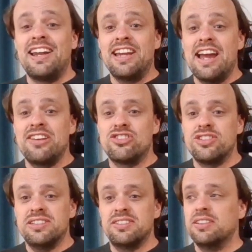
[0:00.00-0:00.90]
any
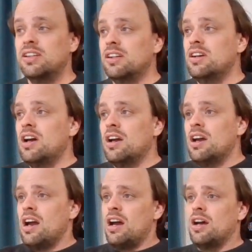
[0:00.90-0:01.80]
entries.
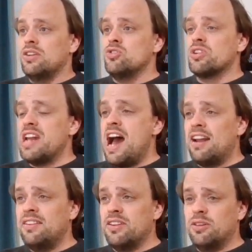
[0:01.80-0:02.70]
You can
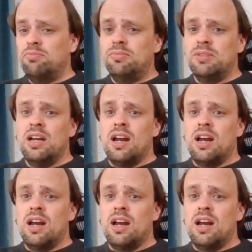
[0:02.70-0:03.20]
add them.